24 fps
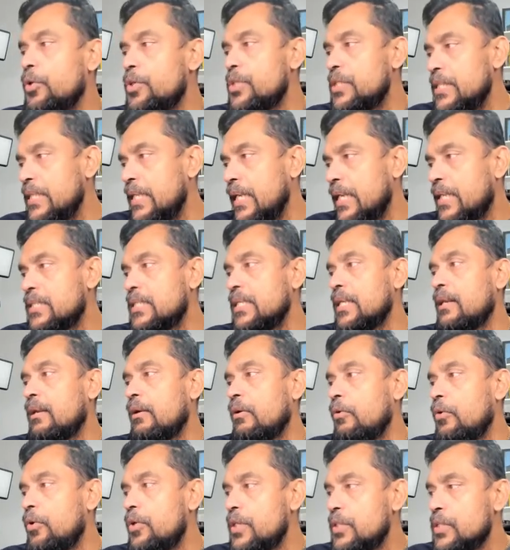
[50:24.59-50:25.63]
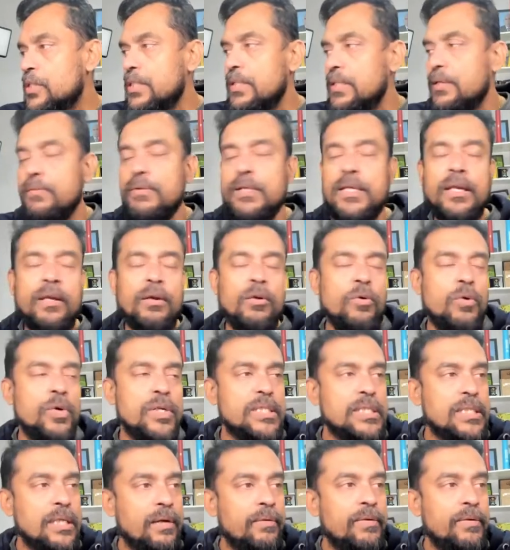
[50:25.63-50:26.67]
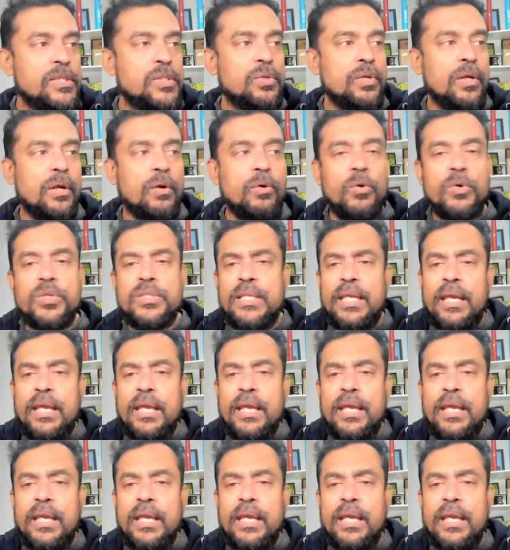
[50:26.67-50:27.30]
TXT records, server records, service records,